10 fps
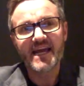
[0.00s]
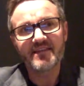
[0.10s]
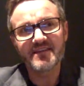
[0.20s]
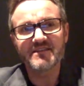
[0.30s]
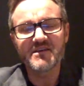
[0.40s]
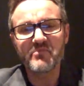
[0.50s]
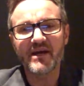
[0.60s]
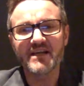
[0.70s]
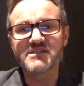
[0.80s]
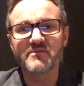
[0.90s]
And their
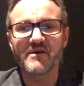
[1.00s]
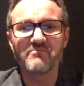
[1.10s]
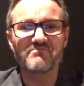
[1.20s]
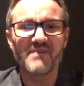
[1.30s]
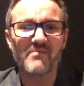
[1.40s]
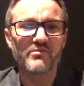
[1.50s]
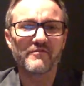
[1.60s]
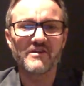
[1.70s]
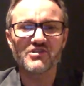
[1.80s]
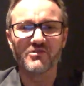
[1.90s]
batters are
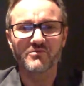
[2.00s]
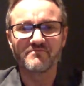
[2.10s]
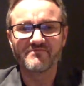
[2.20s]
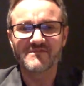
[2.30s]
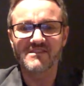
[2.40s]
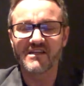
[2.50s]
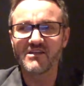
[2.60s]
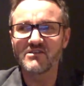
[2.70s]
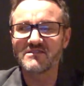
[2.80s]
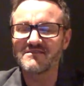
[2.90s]
professional.
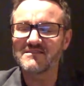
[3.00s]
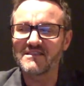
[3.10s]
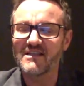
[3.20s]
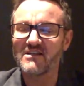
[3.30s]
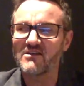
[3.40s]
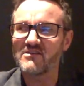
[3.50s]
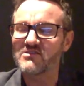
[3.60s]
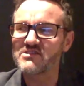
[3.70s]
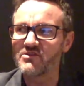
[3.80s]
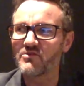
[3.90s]
So, I
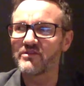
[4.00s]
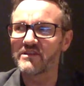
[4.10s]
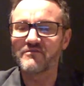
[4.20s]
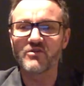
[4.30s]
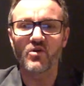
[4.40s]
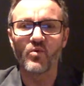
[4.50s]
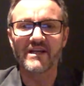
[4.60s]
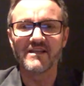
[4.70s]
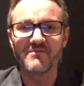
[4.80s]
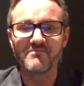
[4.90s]
still think they've got a
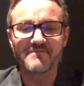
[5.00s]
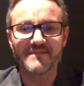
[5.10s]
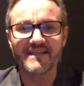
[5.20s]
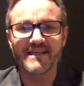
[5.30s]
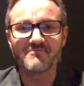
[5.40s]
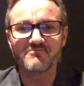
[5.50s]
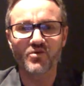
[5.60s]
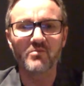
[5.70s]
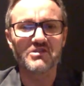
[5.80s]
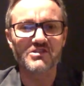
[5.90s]
win in them.
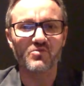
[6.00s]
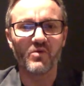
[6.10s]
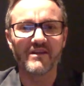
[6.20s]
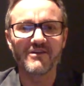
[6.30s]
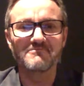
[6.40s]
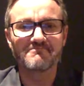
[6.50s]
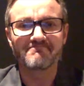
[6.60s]
Probably just the one.